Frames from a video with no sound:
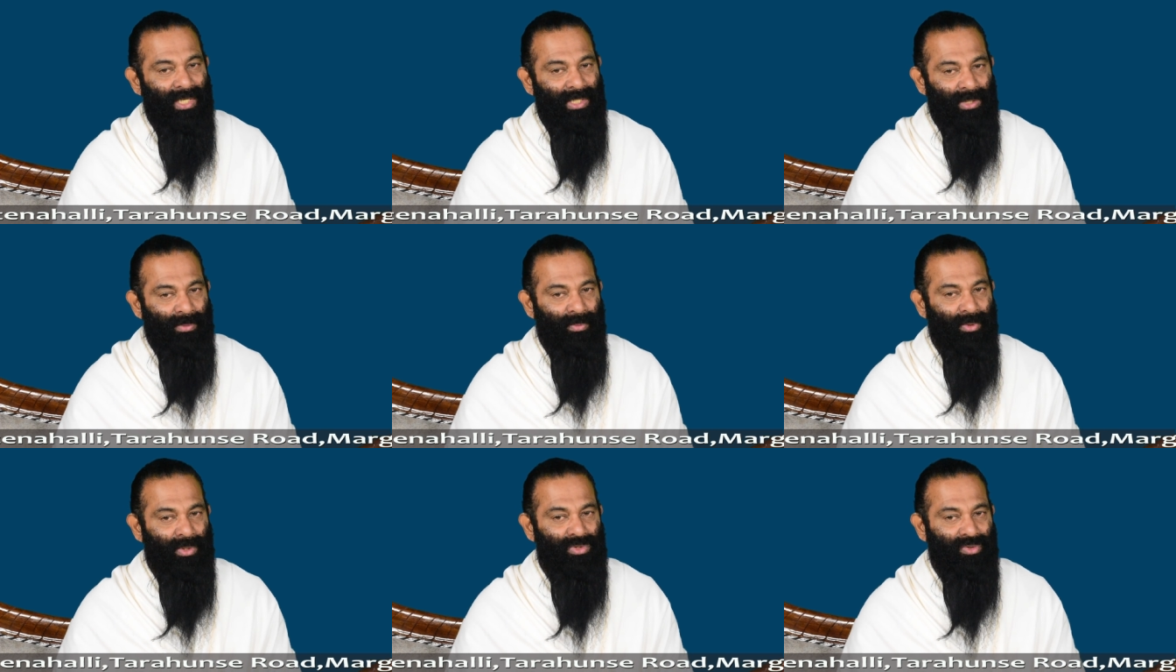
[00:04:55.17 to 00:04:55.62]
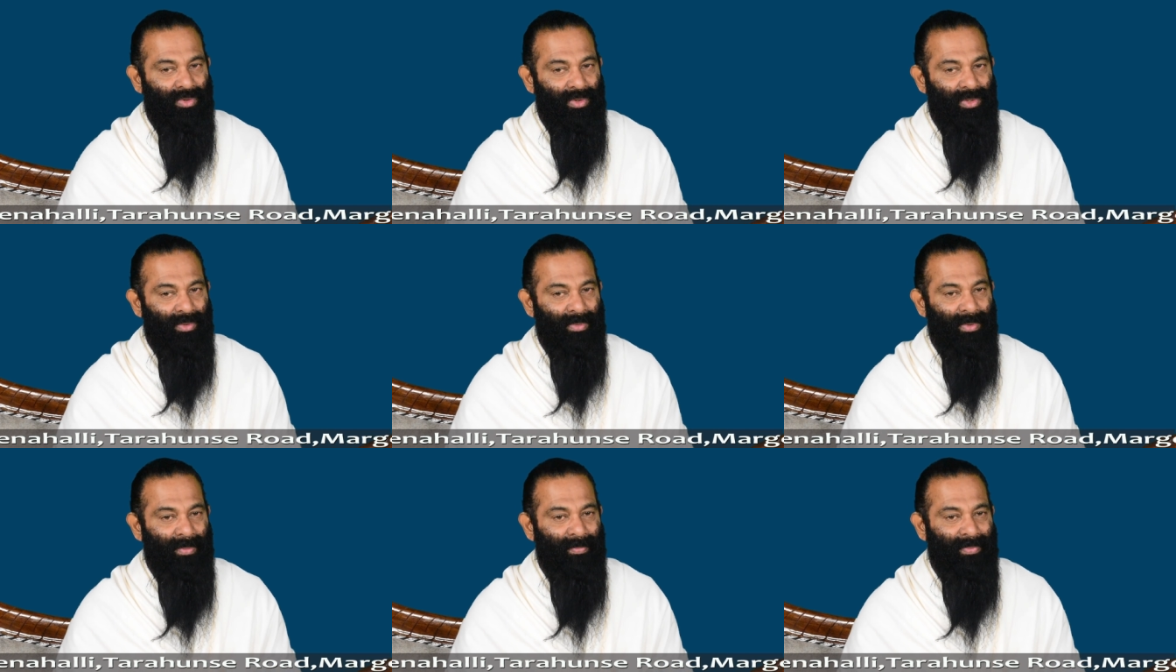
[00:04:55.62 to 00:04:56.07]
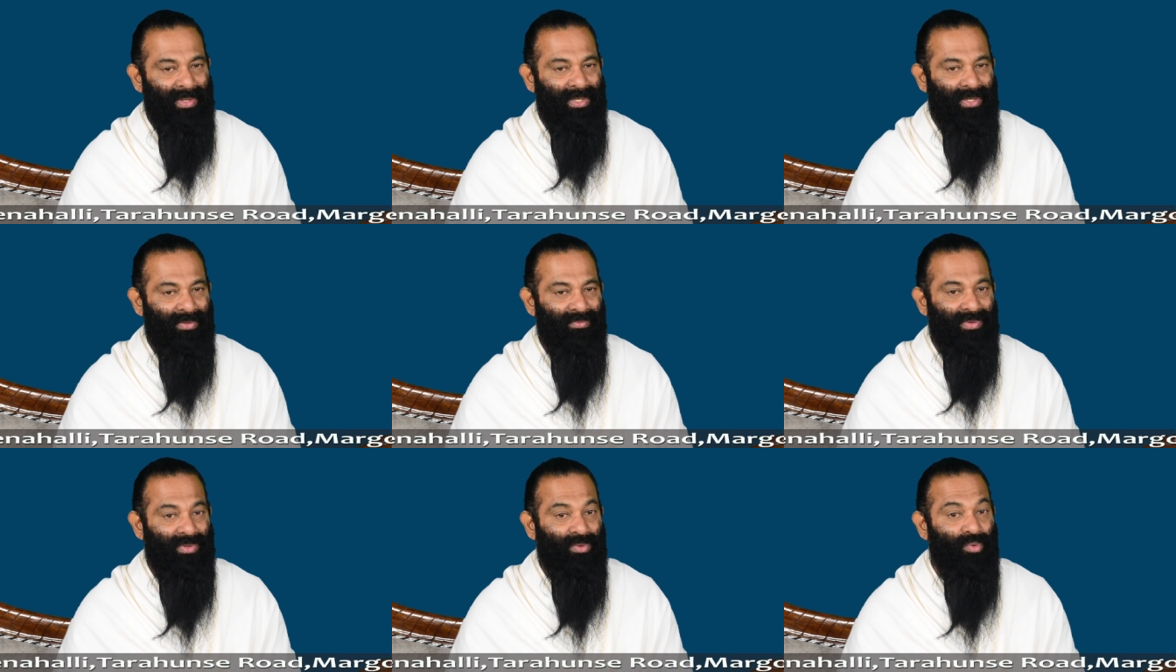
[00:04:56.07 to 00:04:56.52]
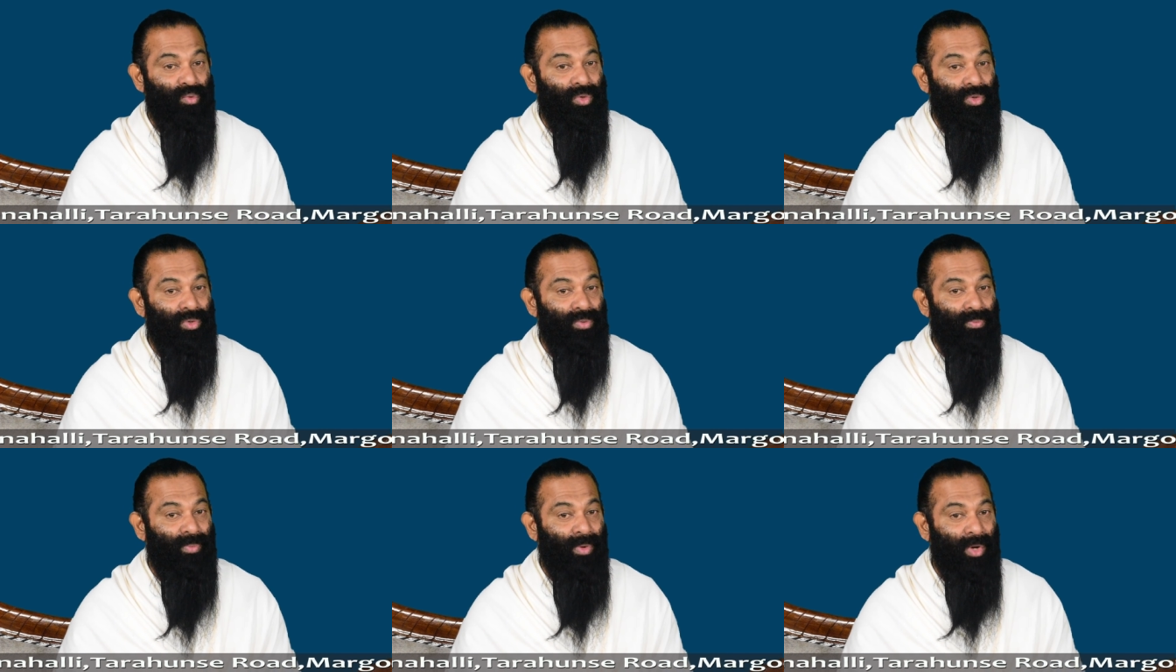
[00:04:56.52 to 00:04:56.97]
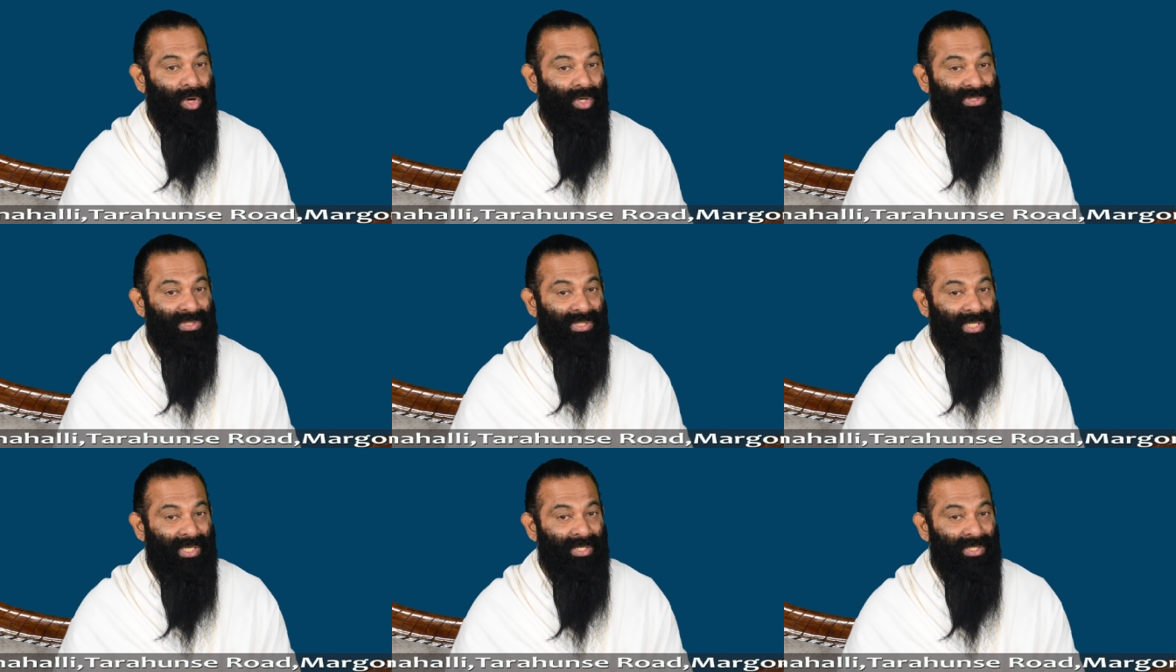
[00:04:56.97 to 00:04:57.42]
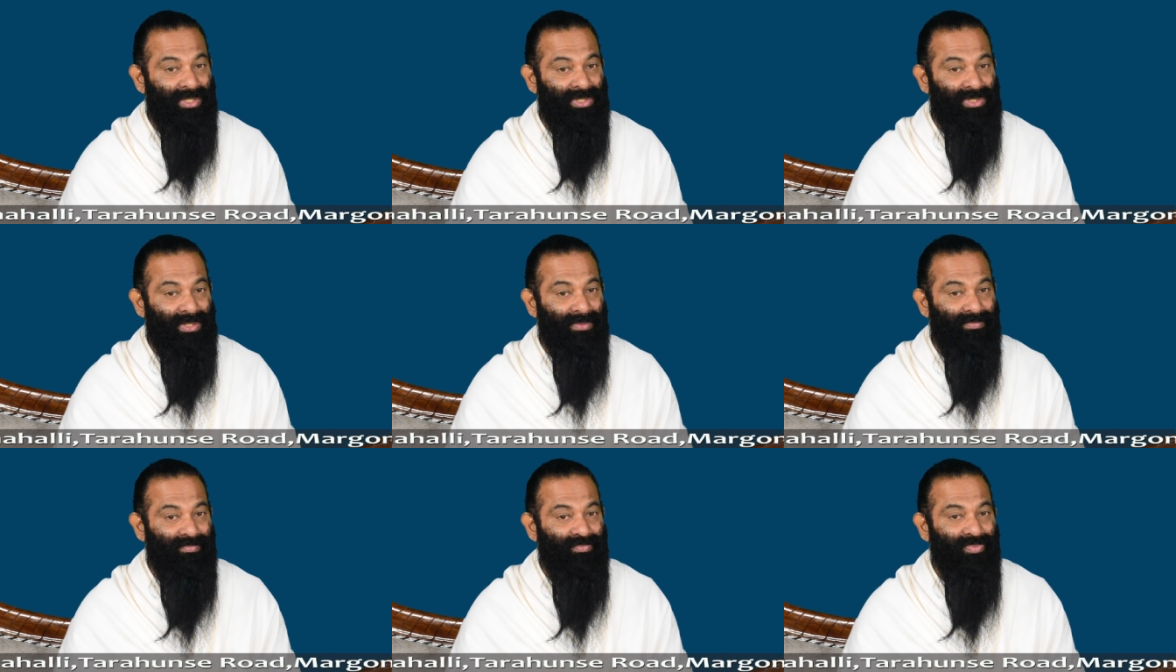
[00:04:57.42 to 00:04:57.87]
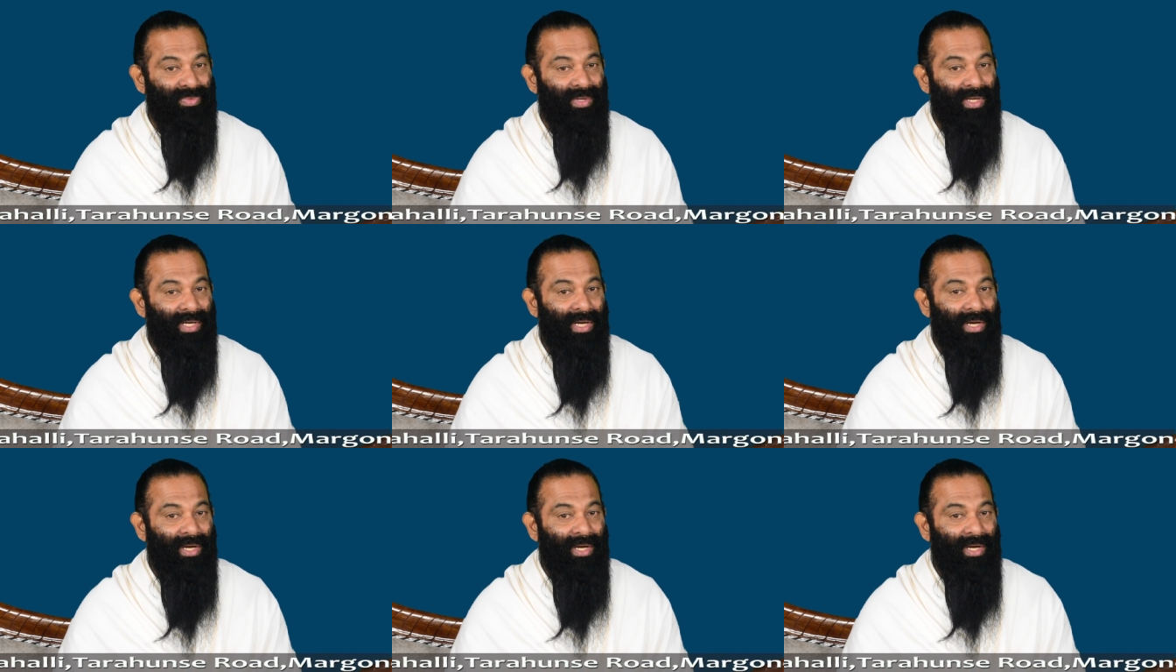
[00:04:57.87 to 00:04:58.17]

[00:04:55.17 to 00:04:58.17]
The books were to be printed with wood blocks in addition